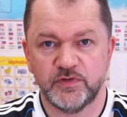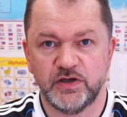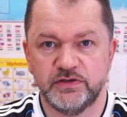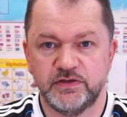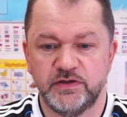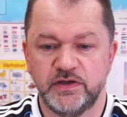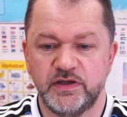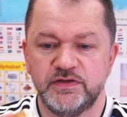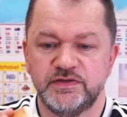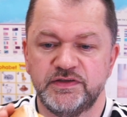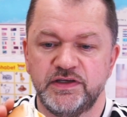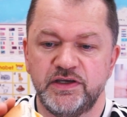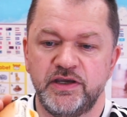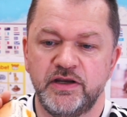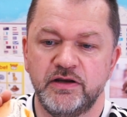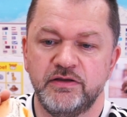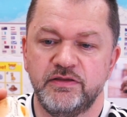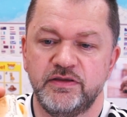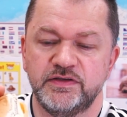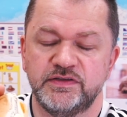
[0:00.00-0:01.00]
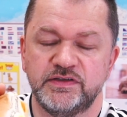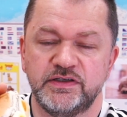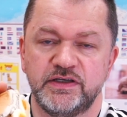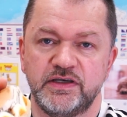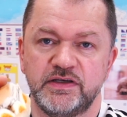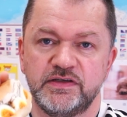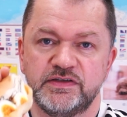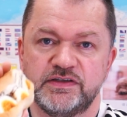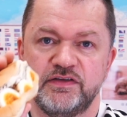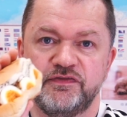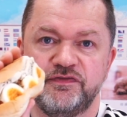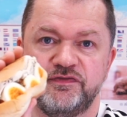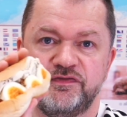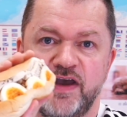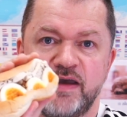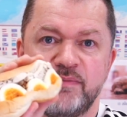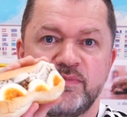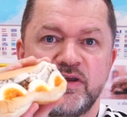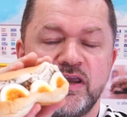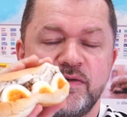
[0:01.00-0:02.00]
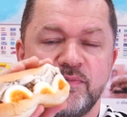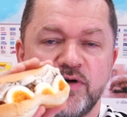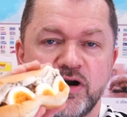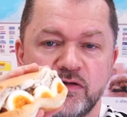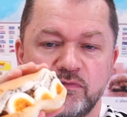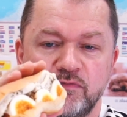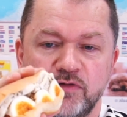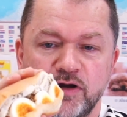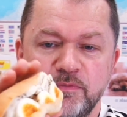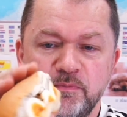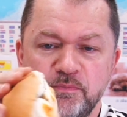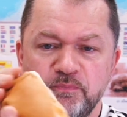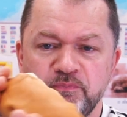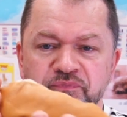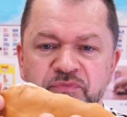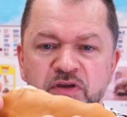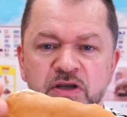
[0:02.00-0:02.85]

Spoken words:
you can see here, this is the Family Mart one.